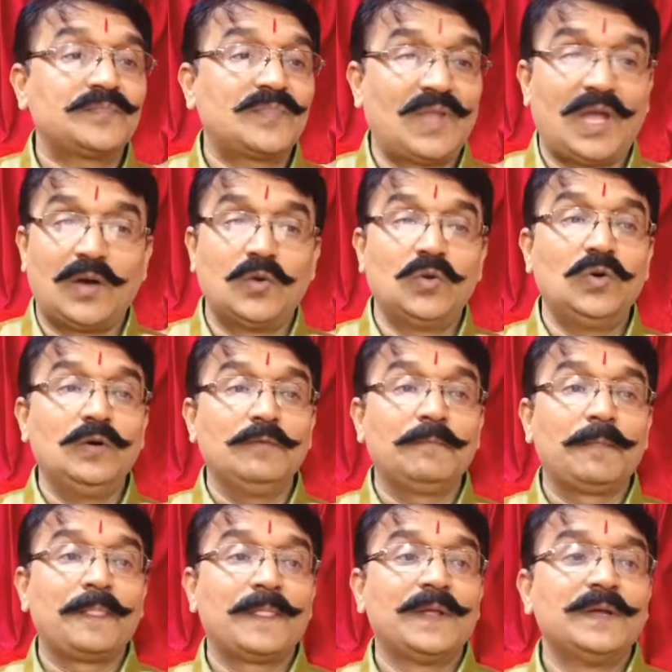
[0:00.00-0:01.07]
Now
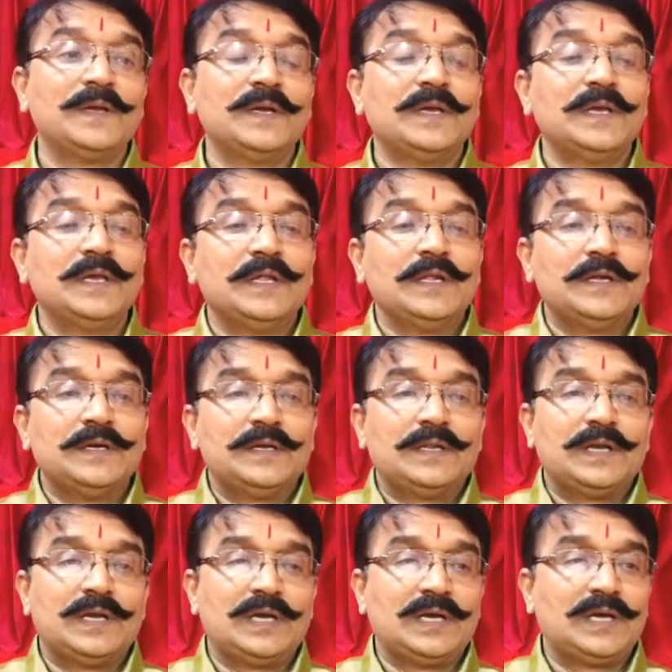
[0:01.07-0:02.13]

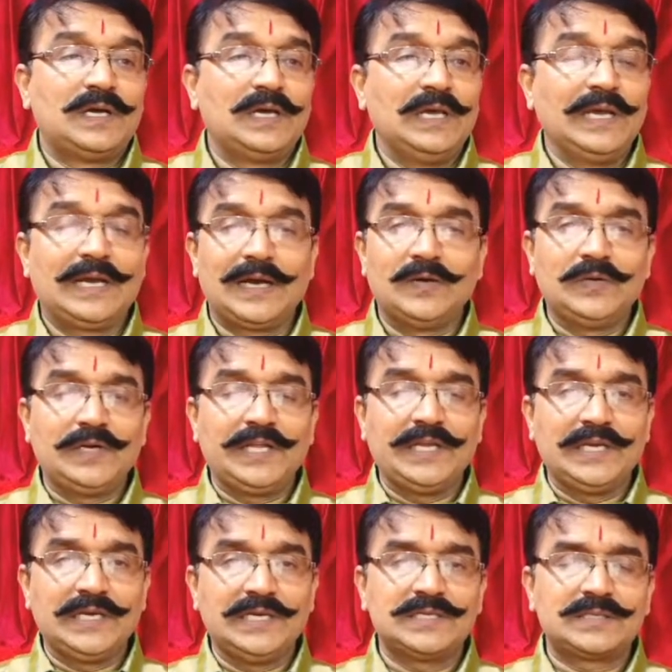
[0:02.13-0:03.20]

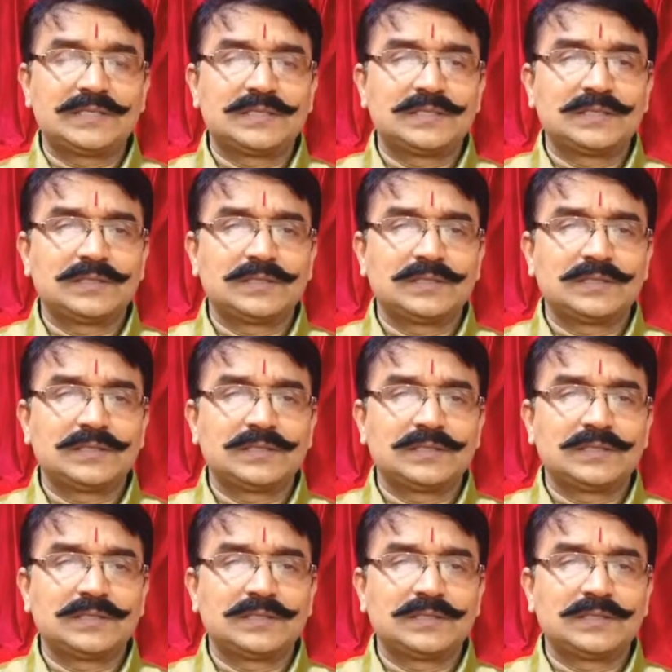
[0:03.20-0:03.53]
accounting is